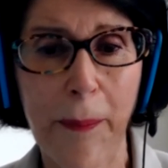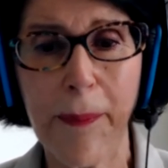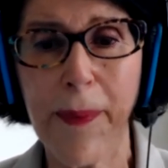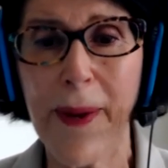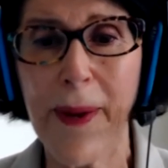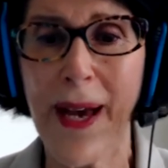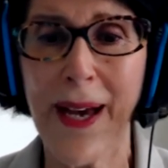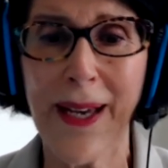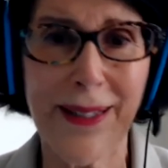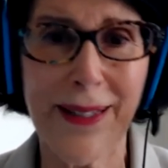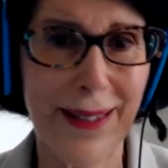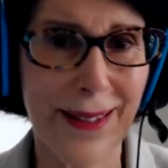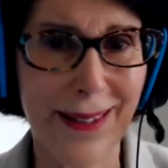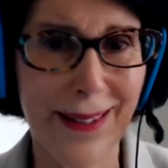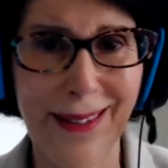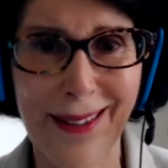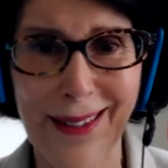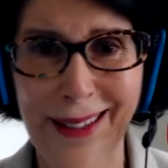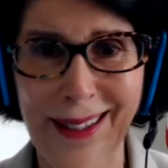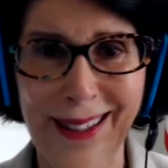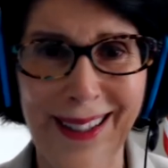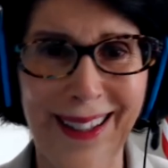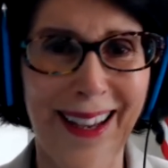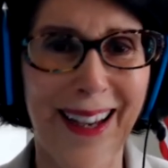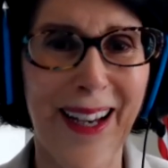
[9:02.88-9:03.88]
bet
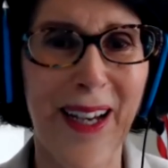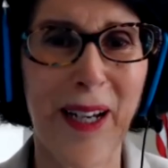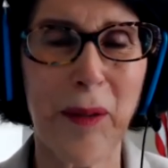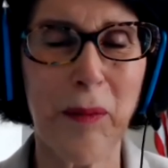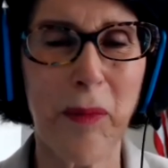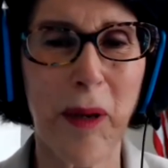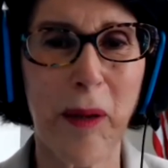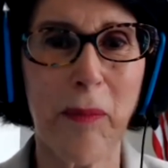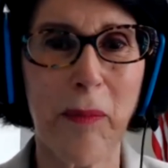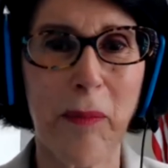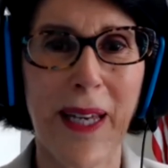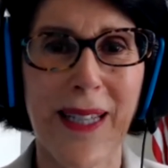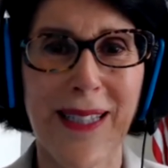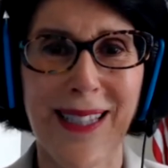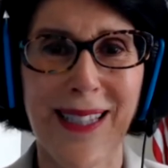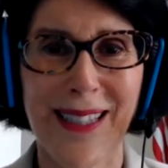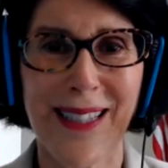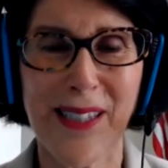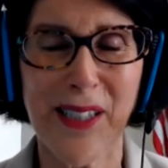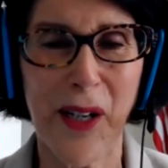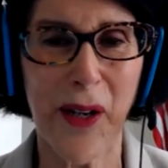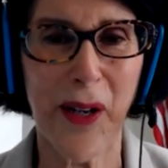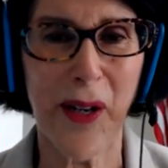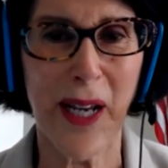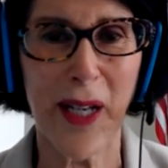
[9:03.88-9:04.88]
the amazing
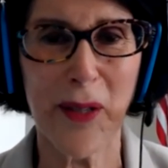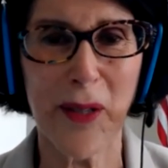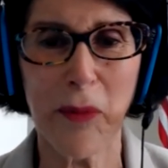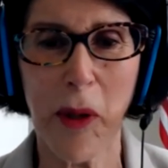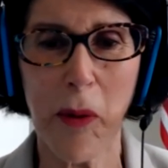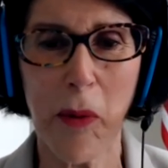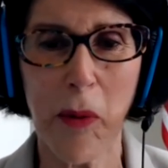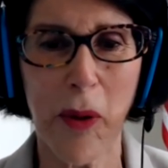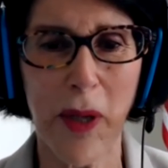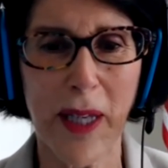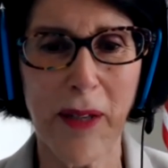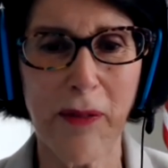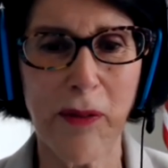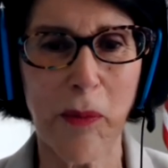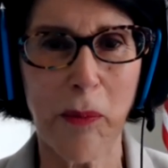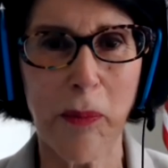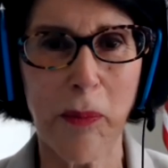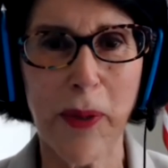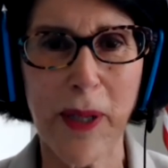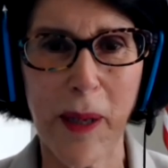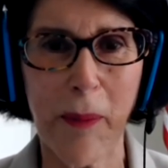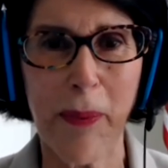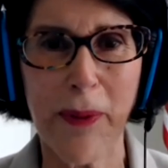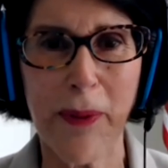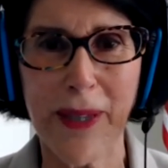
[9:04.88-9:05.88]
Sarah Henry will even
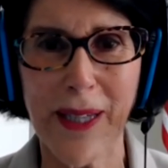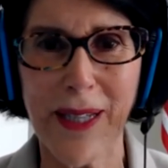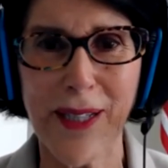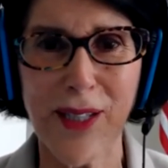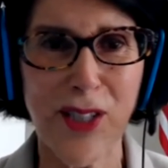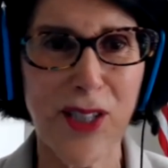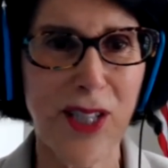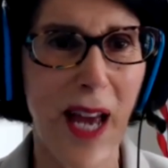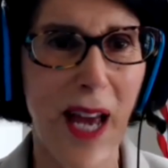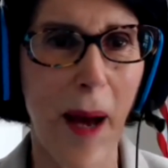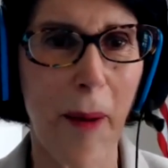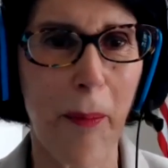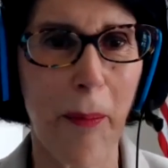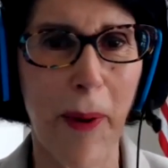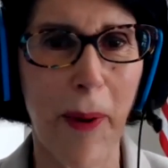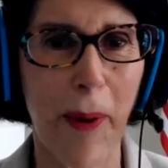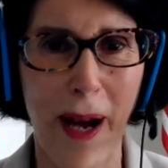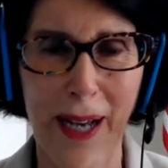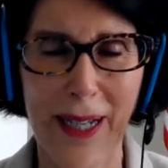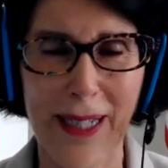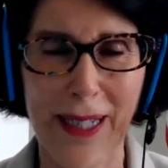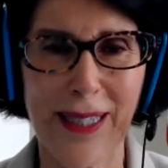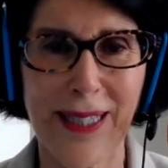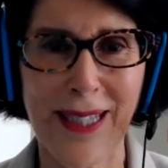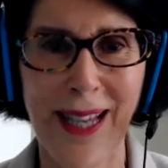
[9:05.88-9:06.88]
put up in the chat
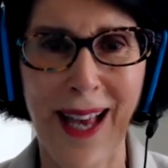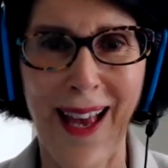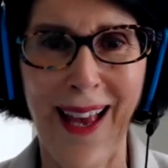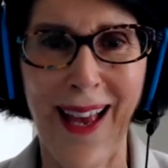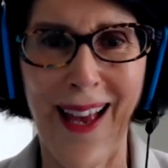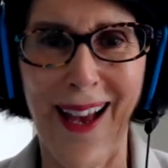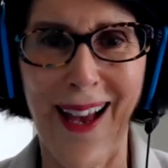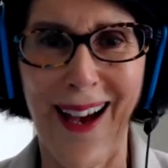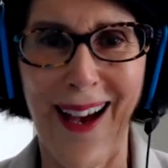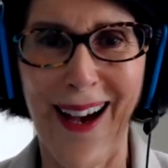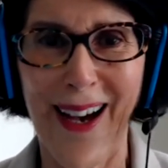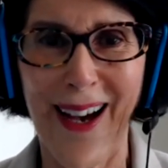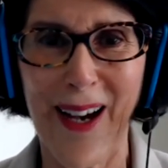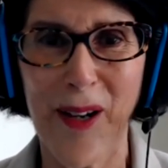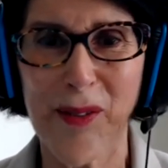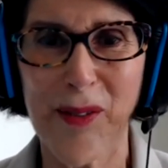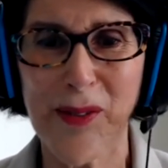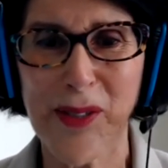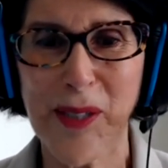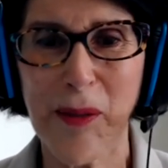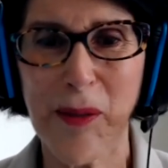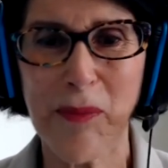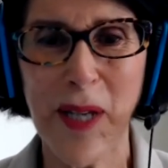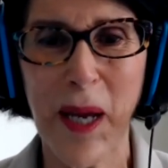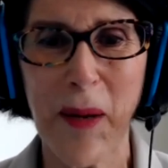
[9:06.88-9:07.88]
box
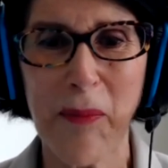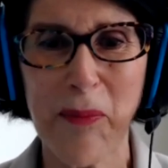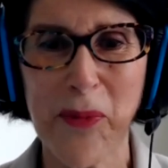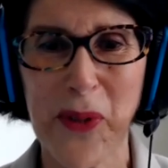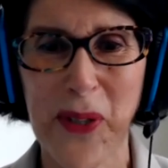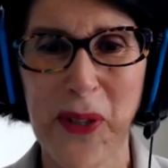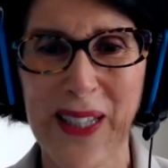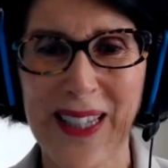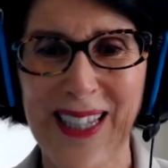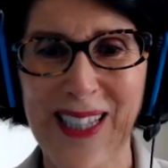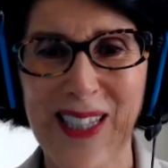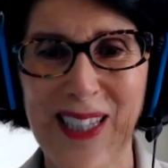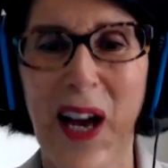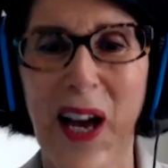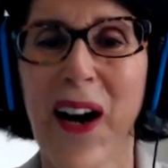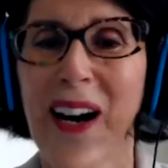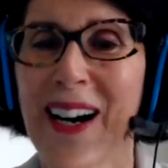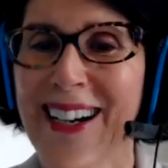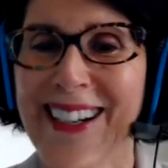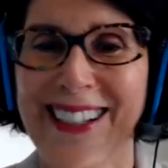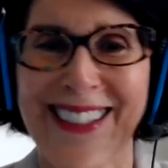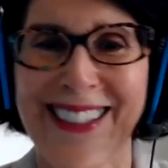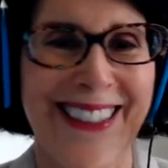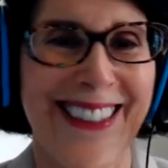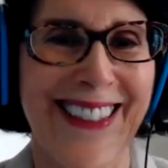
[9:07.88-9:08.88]
sometime during this
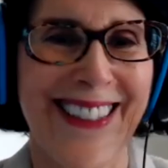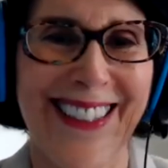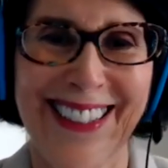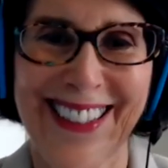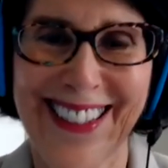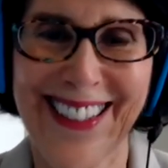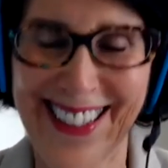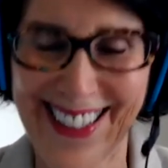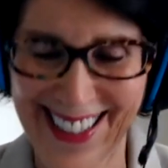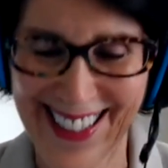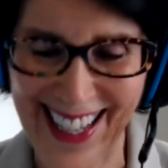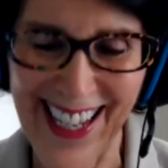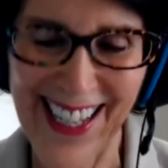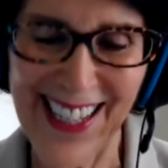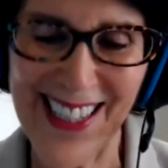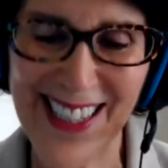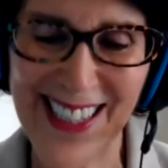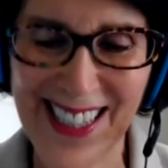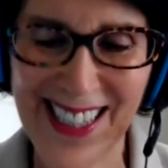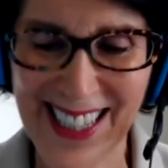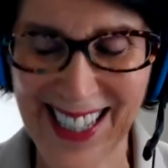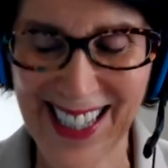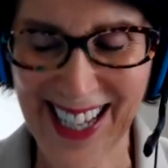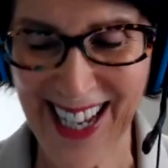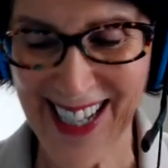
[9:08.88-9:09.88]

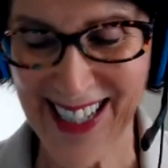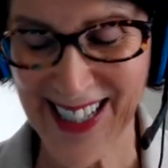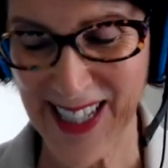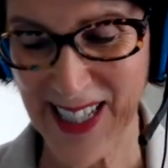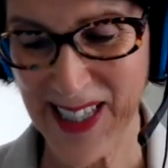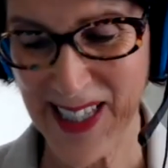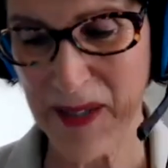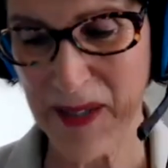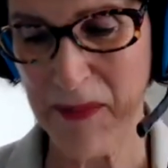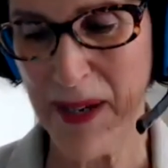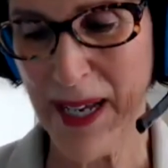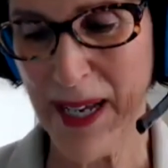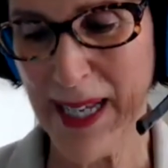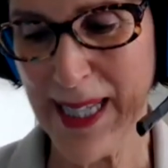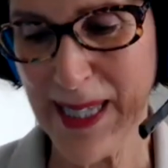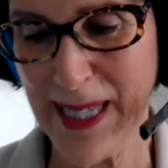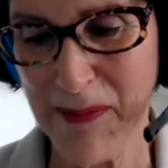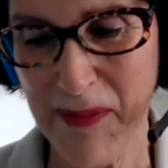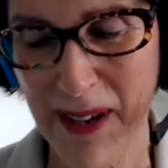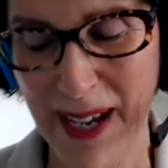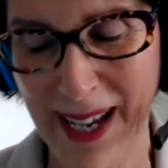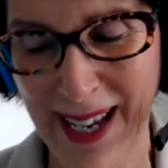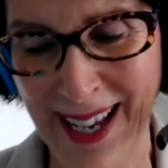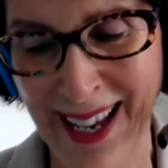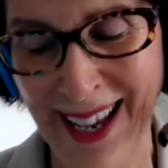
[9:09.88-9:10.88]
she anticipates
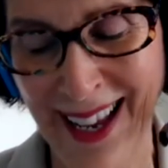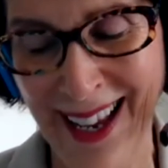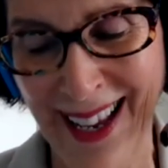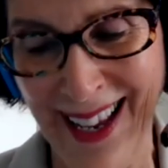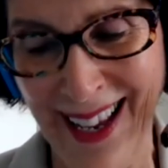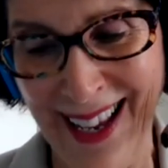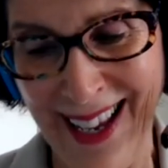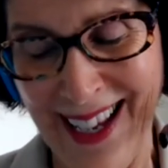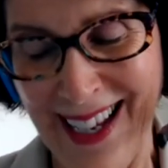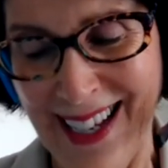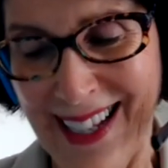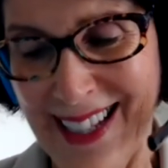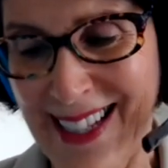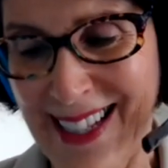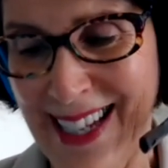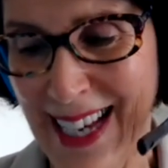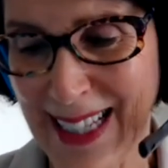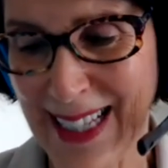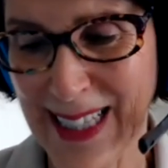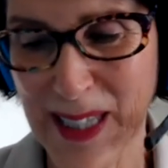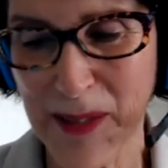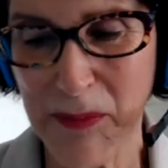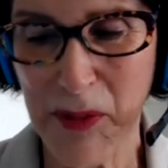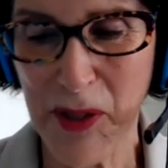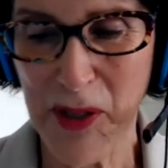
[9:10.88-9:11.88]
my
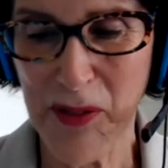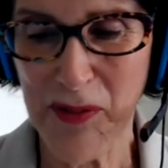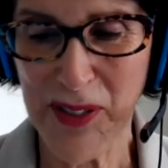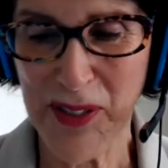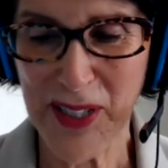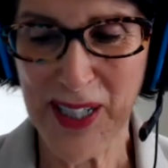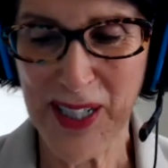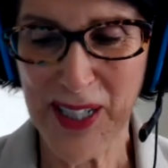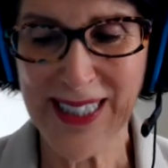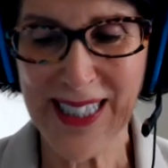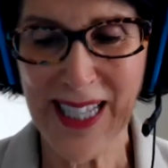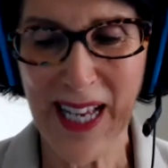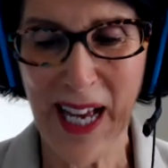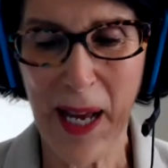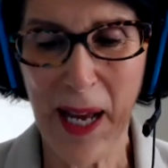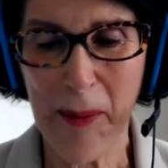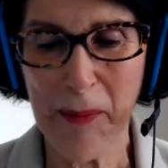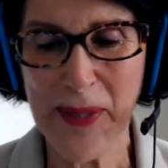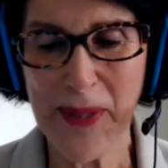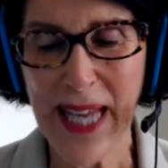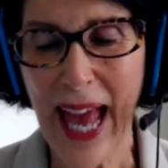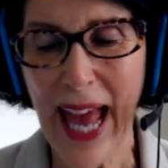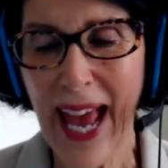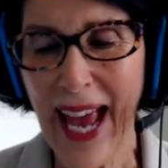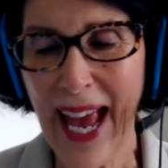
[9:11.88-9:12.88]
next move at all times.